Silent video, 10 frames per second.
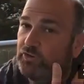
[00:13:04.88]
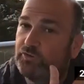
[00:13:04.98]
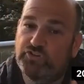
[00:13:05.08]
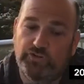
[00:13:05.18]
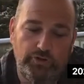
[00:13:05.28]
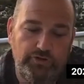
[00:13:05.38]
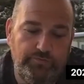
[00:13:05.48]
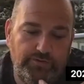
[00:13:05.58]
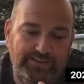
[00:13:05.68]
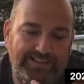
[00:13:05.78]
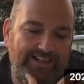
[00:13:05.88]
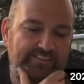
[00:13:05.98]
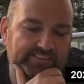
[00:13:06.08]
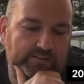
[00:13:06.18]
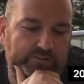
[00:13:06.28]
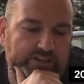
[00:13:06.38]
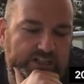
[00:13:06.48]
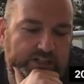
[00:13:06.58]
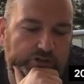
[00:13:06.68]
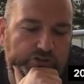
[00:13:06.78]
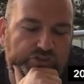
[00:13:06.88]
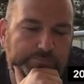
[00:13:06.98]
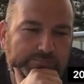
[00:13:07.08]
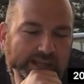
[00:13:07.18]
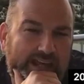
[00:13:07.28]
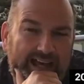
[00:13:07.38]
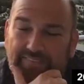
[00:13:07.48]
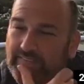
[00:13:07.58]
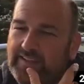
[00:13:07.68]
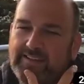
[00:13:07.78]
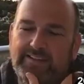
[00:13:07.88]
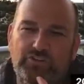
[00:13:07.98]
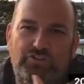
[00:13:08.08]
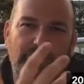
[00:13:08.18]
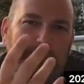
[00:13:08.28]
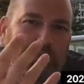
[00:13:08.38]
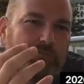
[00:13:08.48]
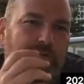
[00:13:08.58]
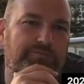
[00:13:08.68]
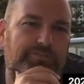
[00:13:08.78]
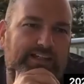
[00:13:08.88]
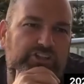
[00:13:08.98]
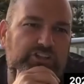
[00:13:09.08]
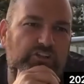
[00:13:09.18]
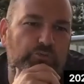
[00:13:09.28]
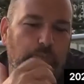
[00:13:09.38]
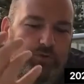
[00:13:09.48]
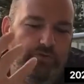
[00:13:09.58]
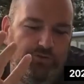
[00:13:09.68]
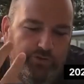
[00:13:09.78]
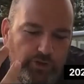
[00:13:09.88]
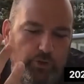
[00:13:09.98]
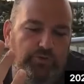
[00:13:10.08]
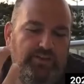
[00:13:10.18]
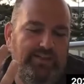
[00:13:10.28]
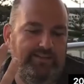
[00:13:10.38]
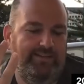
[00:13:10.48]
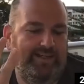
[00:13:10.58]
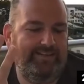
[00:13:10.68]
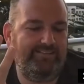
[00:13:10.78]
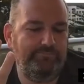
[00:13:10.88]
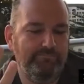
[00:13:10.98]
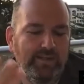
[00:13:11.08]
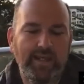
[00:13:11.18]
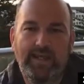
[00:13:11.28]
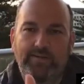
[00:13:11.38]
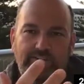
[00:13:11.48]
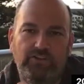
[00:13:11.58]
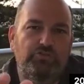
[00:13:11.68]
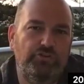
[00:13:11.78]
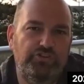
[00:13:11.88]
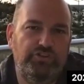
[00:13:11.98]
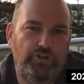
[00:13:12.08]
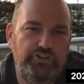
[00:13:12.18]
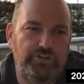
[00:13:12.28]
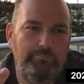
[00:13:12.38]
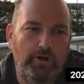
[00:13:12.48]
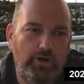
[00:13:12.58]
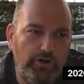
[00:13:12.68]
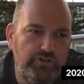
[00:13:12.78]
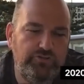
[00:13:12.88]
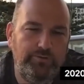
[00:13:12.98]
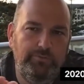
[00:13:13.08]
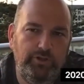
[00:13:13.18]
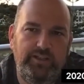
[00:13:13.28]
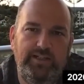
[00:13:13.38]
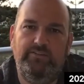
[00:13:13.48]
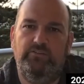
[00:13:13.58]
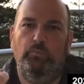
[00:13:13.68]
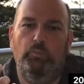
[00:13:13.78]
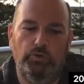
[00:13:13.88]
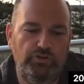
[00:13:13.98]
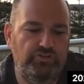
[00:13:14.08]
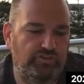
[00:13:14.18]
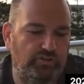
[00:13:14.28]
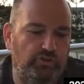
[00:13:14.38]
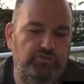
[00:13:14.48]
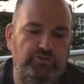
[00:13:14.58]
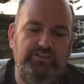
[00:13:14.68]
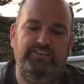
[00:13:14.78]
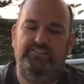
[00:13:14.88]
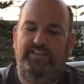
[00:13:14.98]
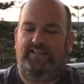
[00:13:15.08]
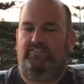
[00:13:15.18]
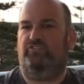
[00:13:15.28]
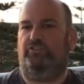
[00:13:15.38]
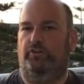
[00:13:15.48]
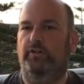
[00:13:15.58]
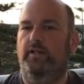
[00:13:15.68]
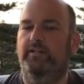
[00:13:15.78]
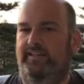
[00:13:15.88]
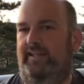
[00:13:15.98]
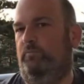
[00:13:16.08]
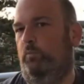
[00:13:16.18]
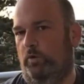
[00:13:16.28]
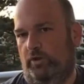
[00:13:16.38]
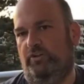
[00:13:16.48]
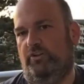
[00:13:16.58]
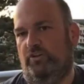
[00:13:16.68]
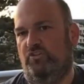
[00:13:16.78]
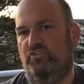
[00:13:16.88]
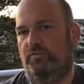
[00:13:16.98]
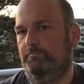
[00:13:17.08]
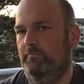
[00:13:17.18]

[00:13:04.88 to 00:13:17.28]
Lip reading: the research for the last 7 years, I think just as a bit of a reflection, it's worth noting that this research emerged from looking at the worst industrial disaster to hit workers